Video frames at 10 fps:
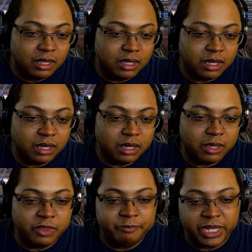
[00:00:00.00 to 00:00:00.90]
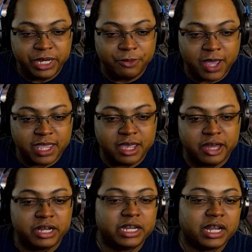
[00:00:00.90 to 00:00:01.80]
The menu icon
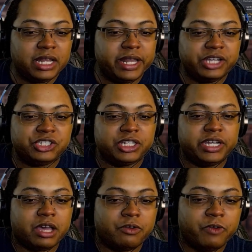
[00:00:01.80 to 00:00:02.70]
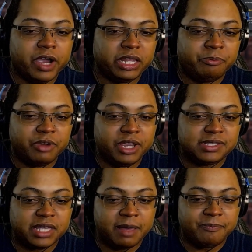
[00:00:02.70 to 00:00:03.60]
in the collection now correctly
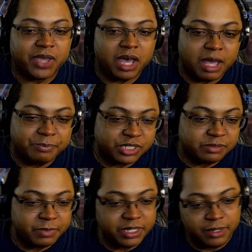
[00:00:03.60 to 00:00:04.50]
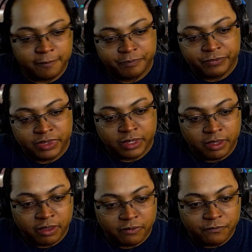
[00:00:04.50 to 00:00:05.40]
brings up the options menu.
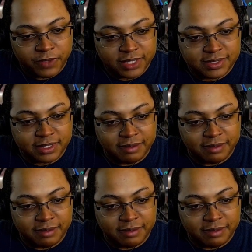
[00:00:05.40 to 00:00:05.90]
Fix the